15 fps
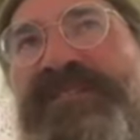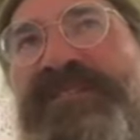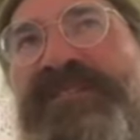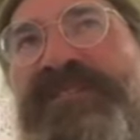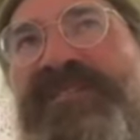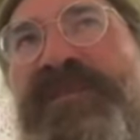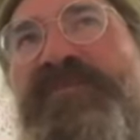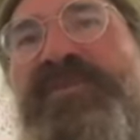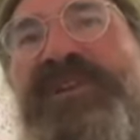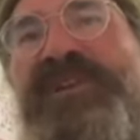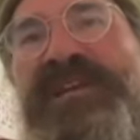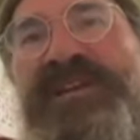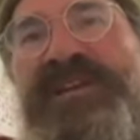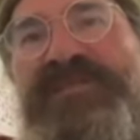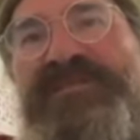to
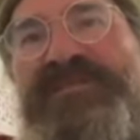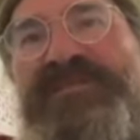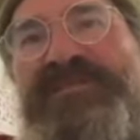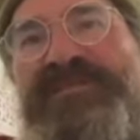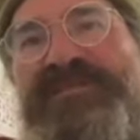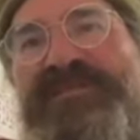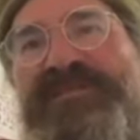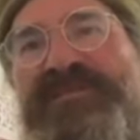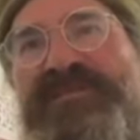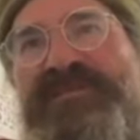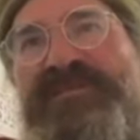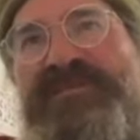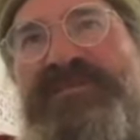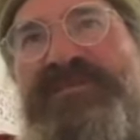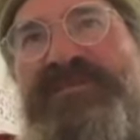someone else
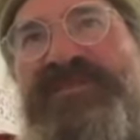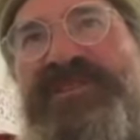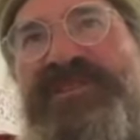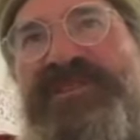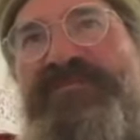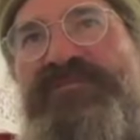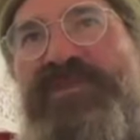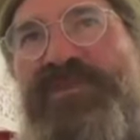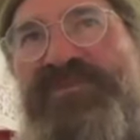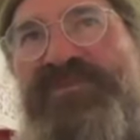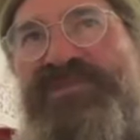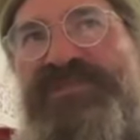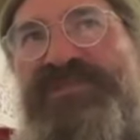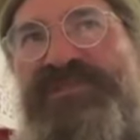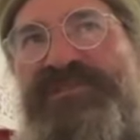the
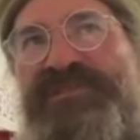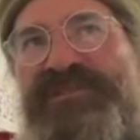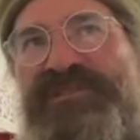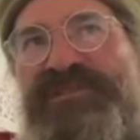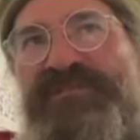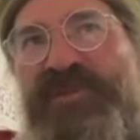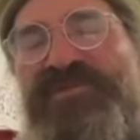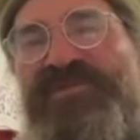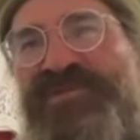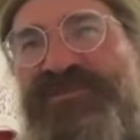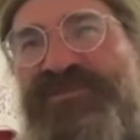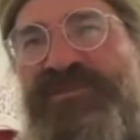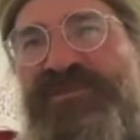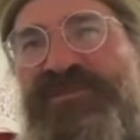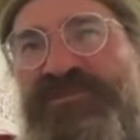
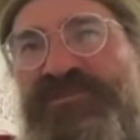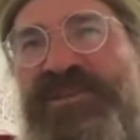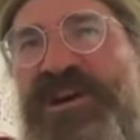emotional